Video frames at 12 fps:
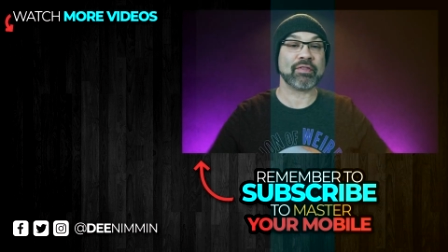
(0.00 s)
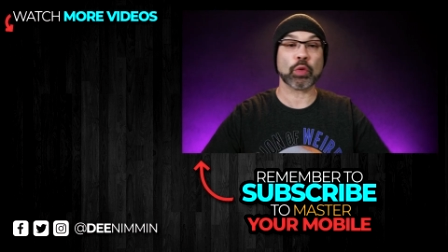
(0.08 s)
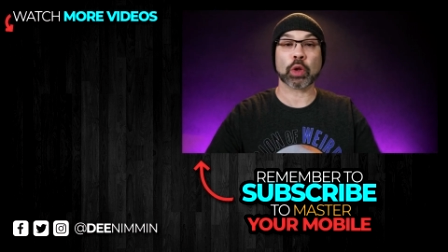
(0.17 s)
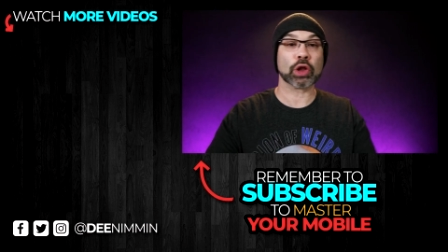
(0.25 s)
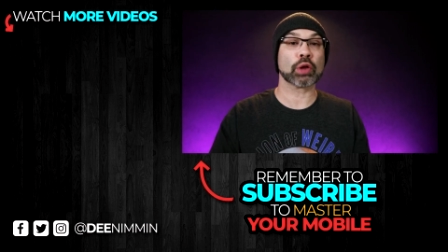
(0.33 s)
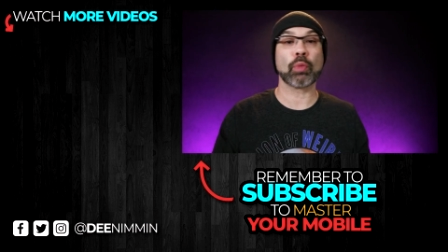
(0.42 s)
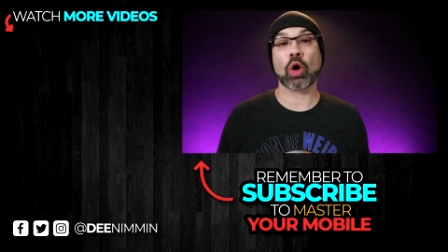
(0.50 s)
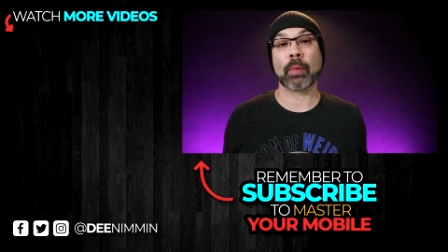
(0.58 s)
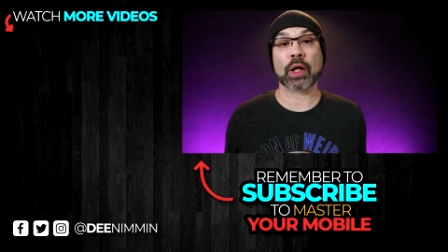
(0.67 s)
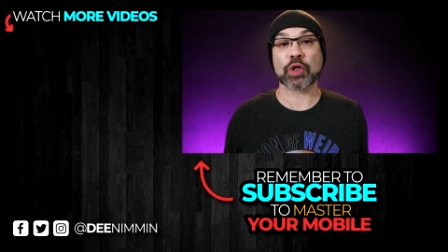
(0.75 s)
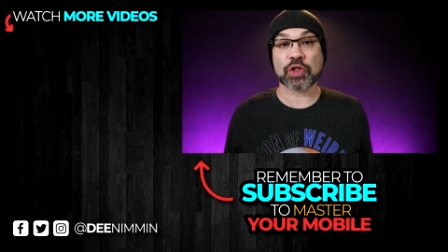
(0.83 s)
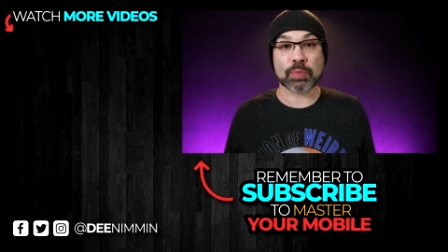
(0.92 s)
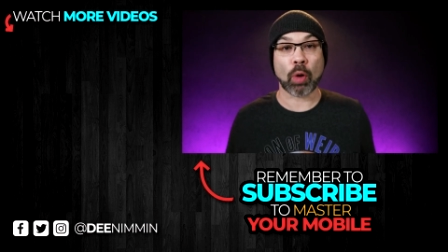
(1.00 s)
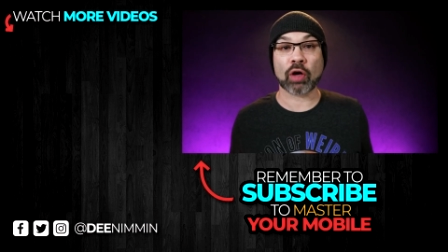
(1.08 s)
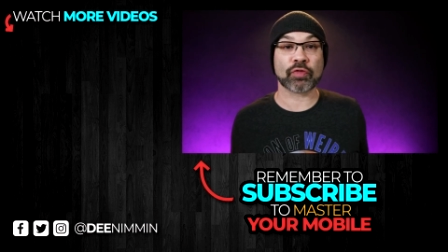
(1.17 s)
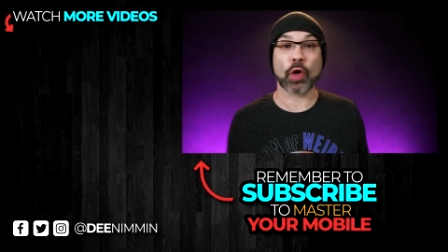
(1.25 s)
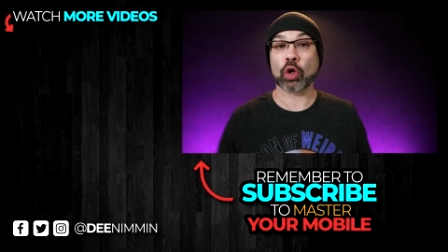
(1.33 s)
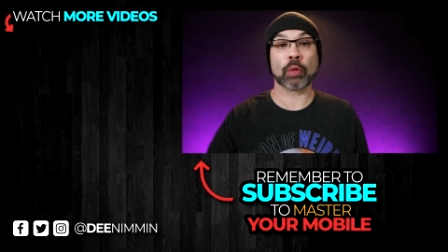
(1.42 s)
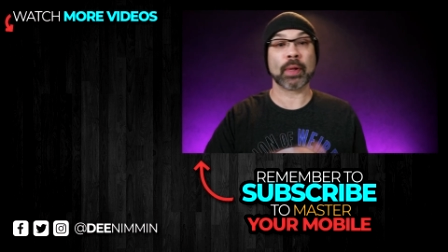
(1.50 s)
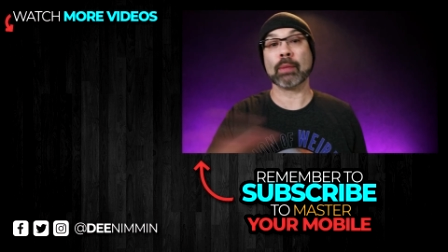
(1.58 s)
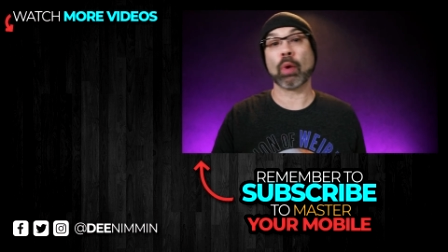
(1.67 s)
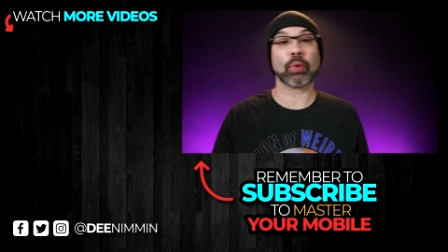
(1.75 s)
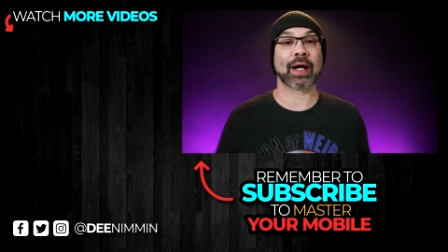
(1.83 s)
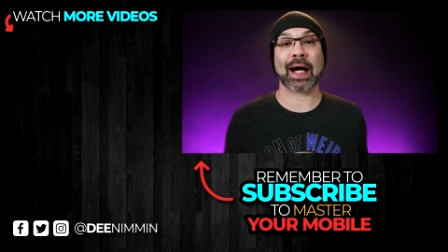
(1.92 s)
If you want to learn more about your smartphone or be a
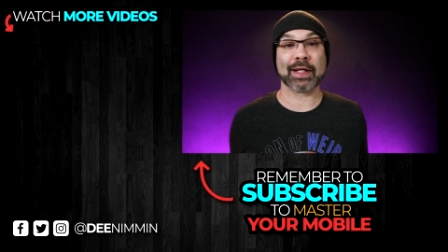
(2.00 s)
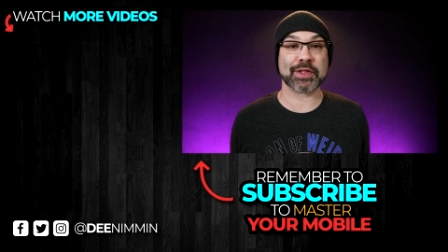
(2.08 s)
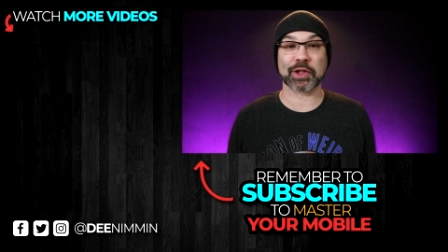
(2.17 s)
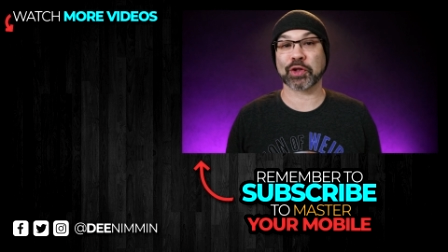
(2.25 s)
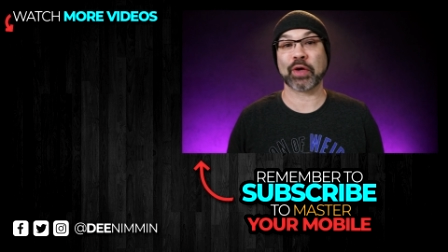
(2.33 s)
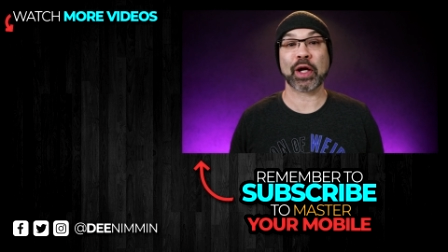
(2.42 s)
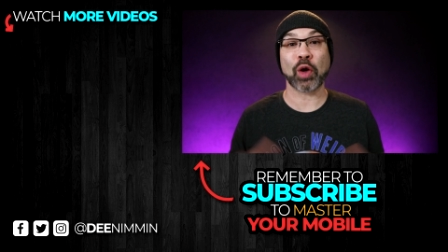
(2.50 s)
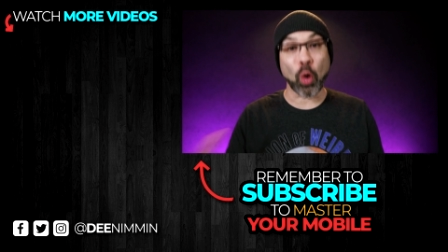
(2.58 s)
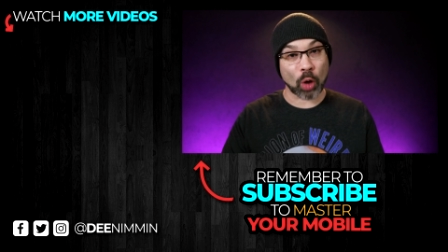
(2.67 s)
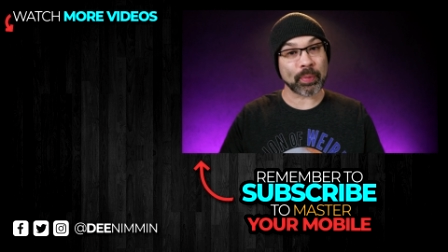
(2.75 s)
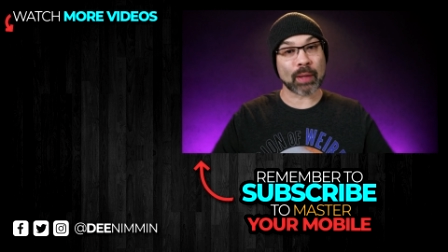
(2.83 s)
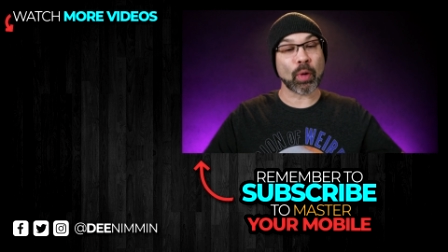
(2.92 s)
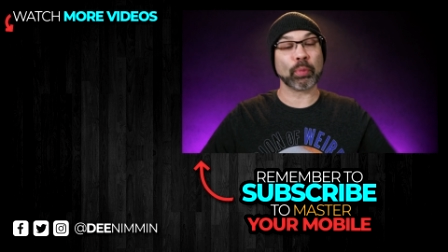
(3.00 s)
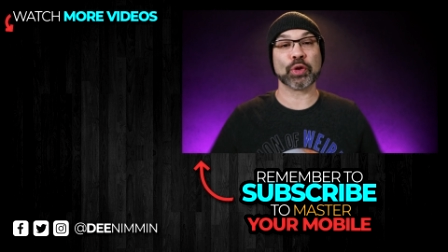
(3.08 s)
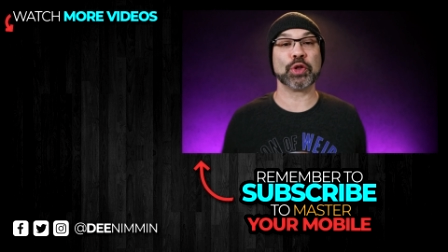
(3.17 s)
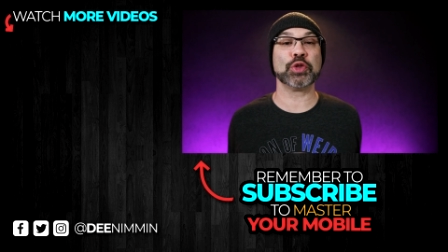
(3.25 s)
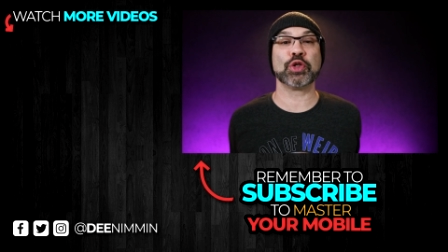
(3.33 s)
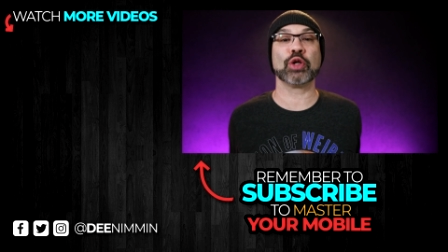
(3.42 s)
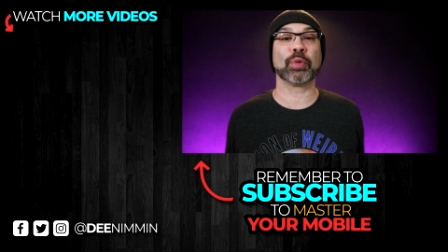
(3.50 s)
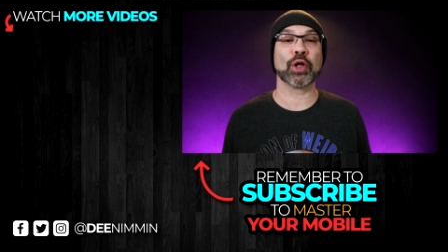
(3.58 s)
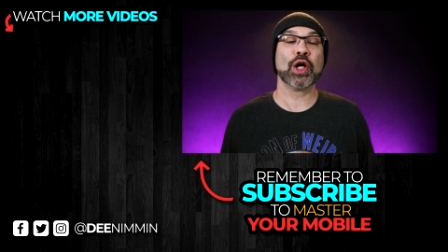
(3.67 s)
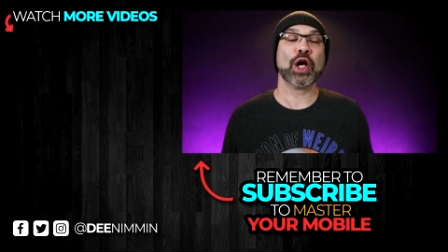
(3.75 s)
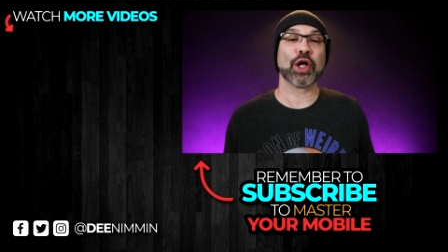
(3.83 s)
mobile content creator or be a mobile YouTuber,